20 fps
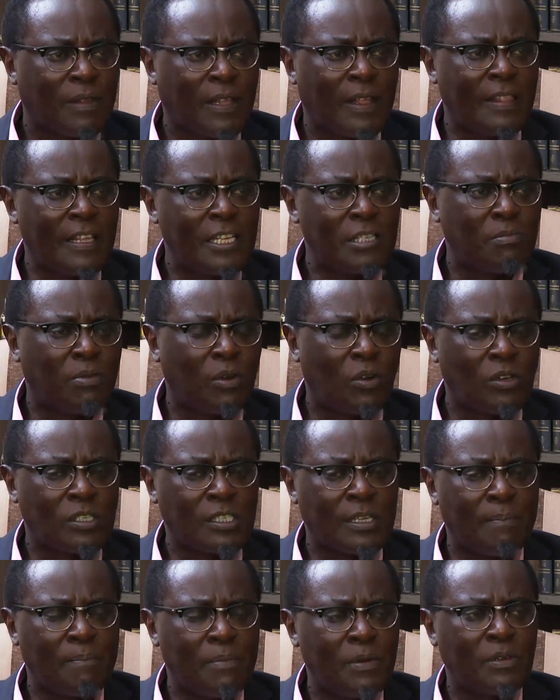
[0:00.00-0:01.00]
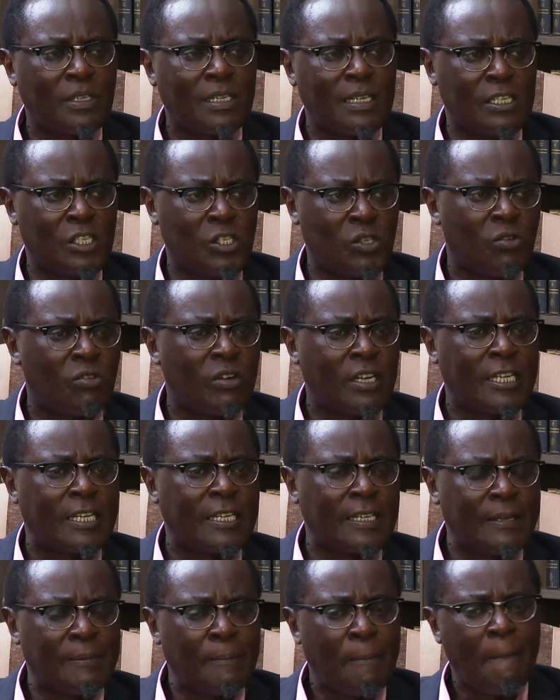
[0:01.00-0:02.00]
And these blocks are built
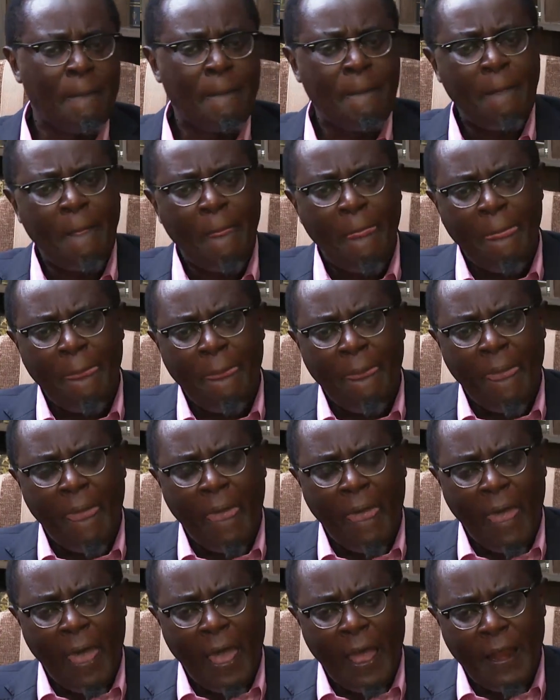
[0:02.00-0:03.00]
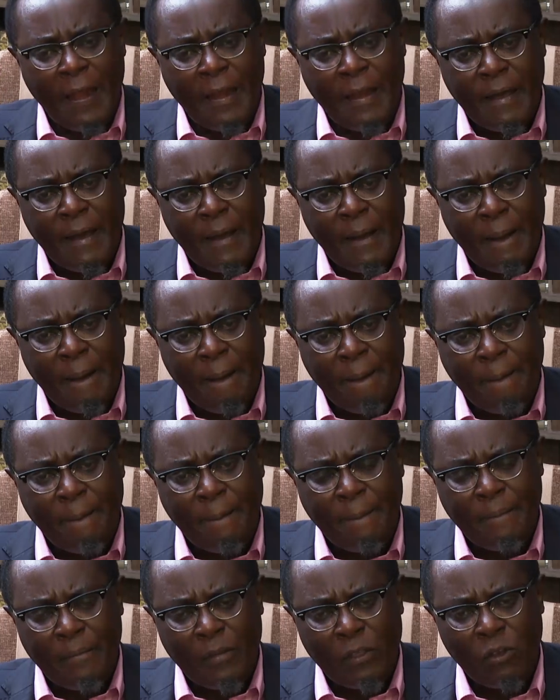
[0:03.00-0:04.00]
historically. And
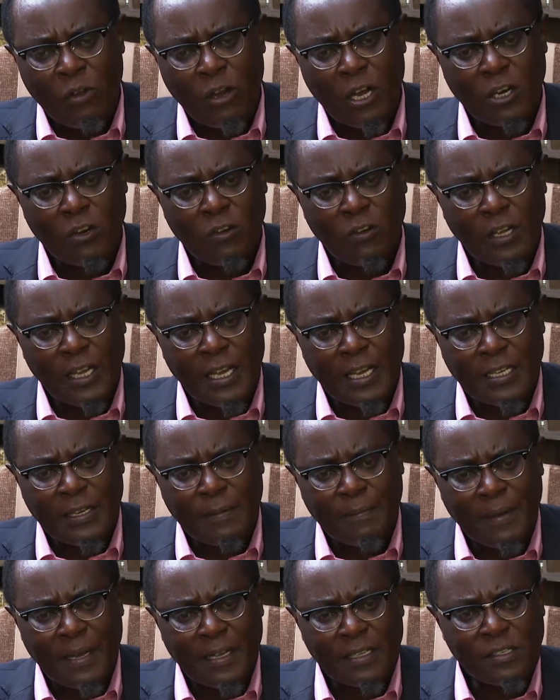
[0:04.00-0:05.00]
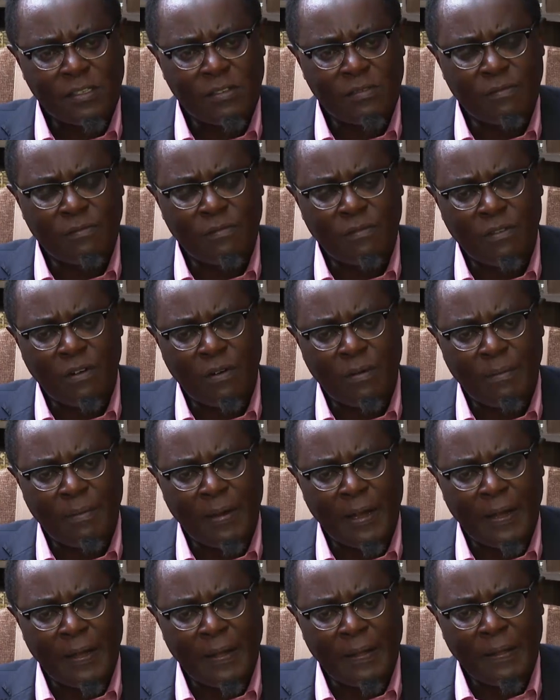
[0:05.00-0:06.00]
you cannot get a person from
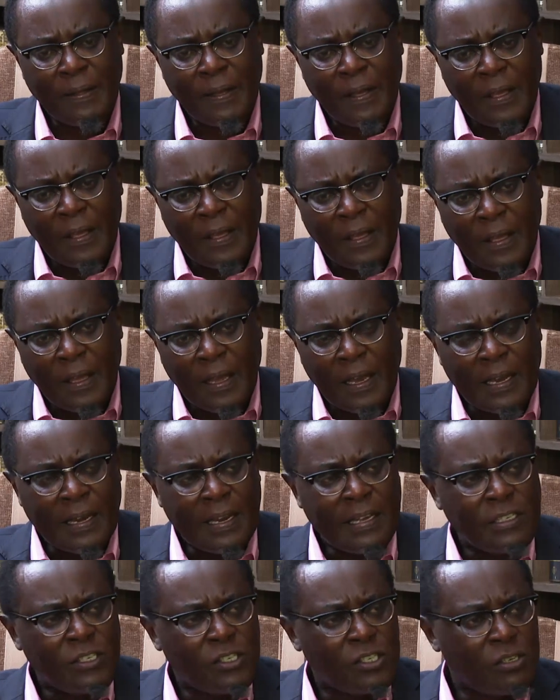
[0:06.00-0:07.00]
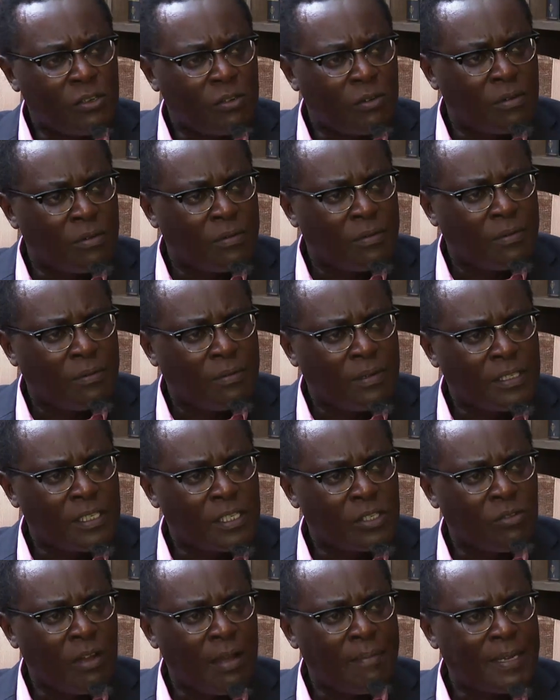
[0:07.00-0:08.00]
an NGO, which
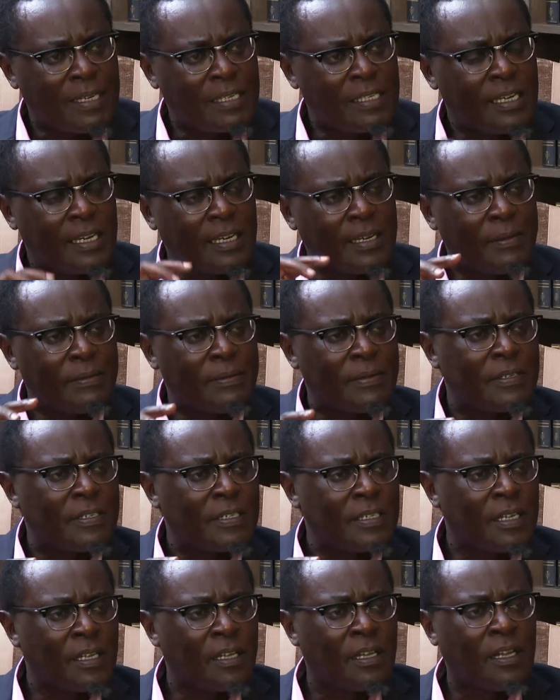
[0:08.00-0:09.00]
is where Matiang'i was.